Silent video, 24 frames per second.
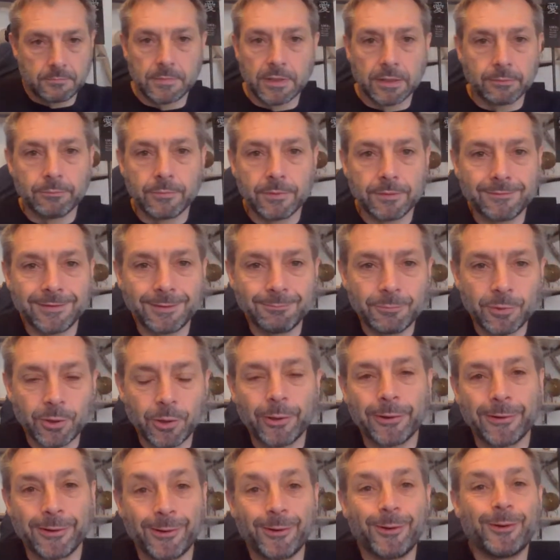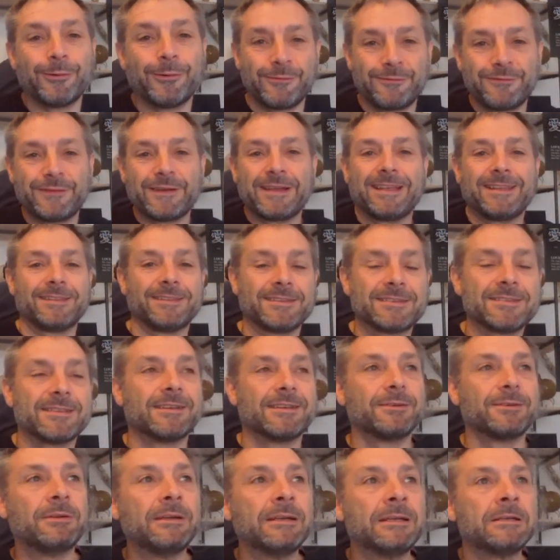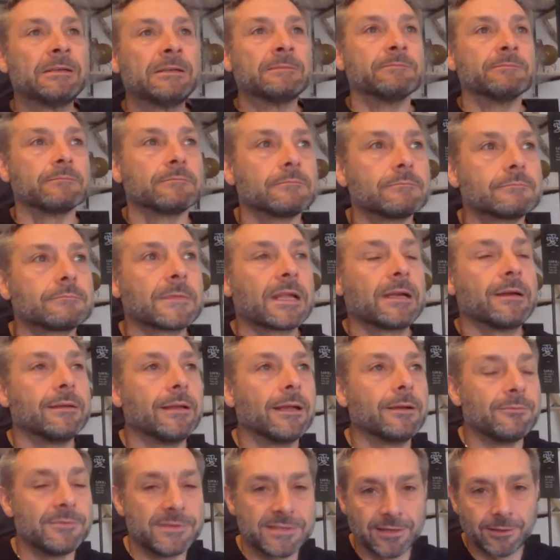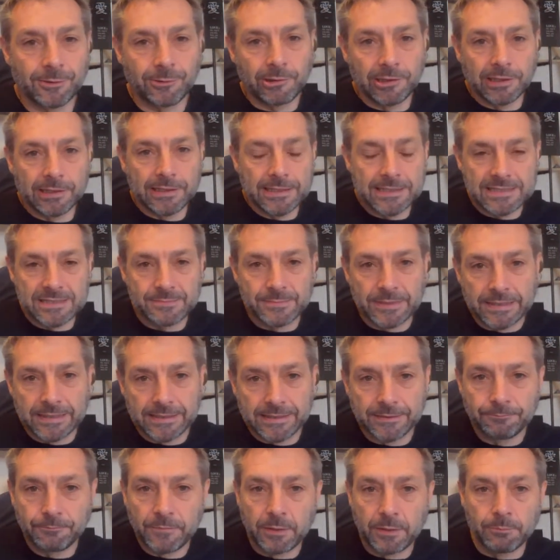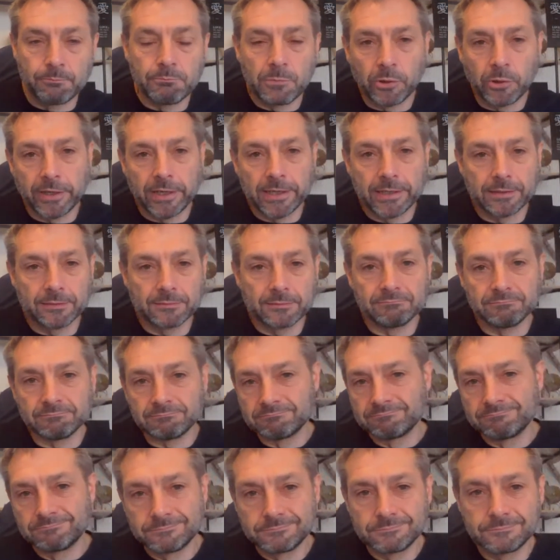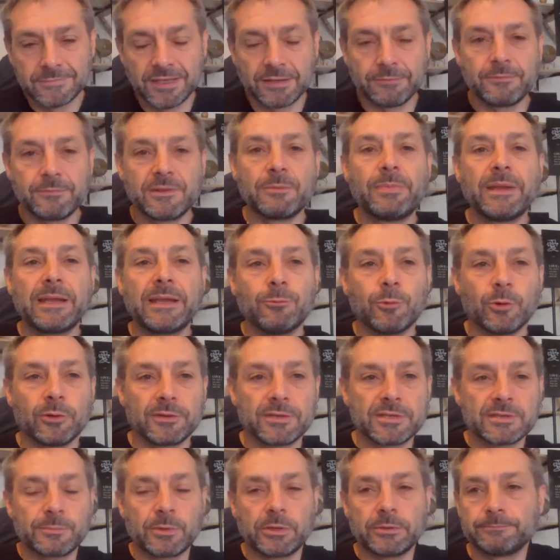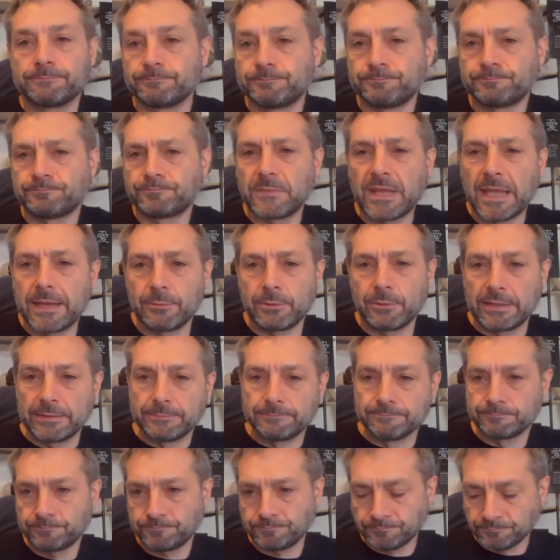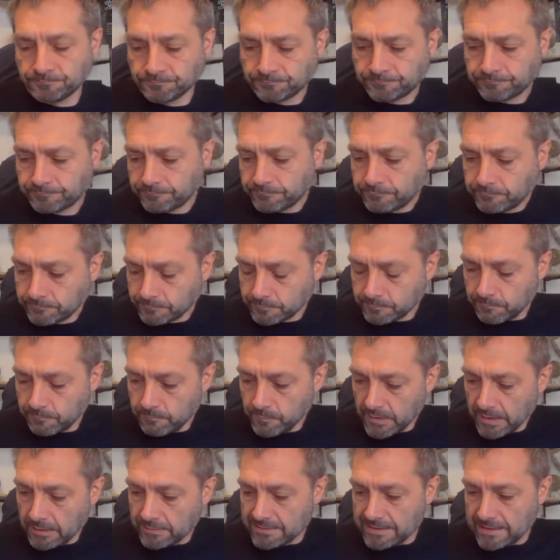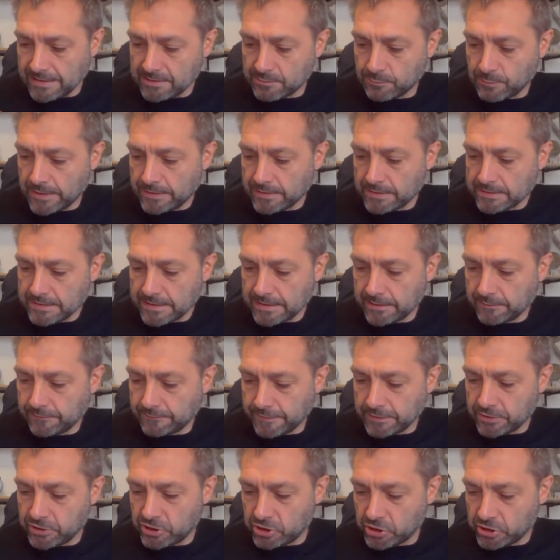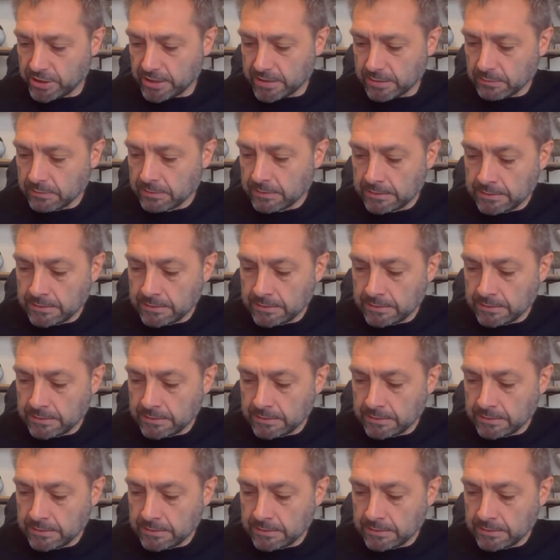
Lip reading: I'm not an art fan, so I know Dali, that's about it, and Monet and the big ones. But anyway, so that's Wednesday, face your shadow.